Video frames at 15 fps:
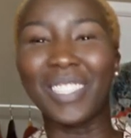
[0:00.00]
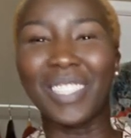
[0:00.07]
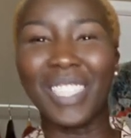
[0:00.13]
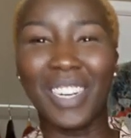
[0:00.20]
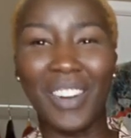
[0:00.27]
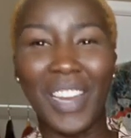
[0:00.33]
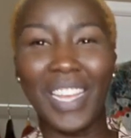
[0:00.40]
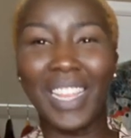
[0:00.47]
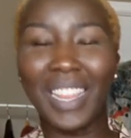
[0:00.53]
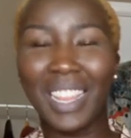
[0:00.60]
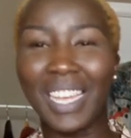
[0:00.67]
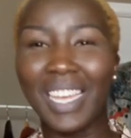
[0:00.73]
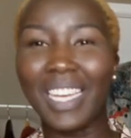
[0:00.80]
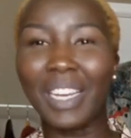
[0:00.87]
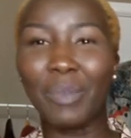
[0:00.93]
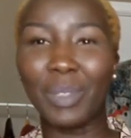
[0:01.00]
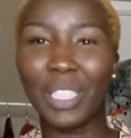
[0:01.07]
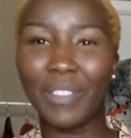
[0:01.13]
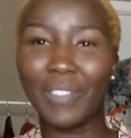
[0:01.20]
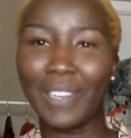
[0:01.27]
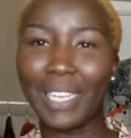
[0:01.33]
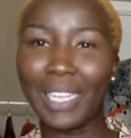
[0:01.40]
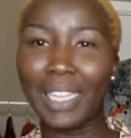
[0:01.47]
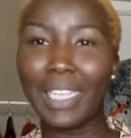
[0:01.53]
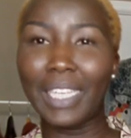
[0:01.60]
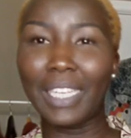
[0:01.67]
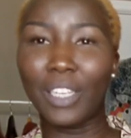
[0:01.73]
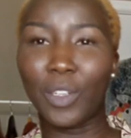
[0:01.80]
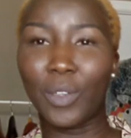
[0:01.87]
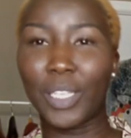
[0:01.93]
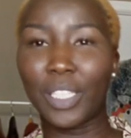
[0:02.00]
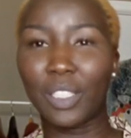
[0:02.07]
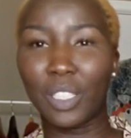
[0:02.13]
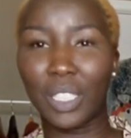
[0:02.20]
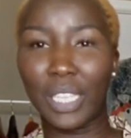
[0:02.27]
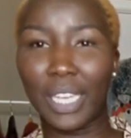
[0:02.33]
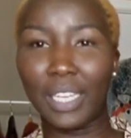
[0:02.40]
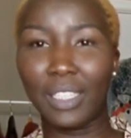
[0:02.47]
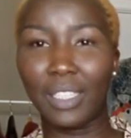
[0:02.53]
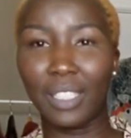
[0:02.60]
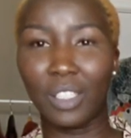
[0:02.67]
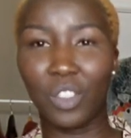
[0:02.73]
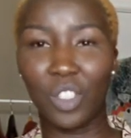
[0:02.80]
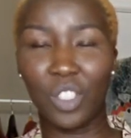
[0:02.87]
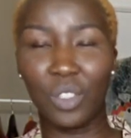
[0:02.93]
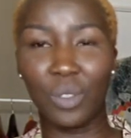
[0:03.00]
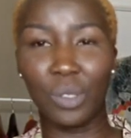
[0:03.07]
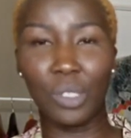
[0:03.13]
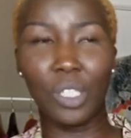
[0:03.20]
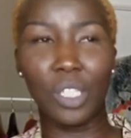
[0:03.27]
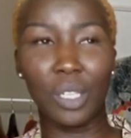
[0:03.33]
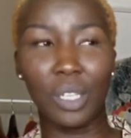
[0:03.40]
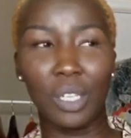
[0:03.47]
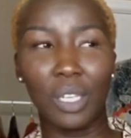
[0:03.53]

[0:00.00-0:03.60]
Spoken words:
So I think I'm definitely going to take this suit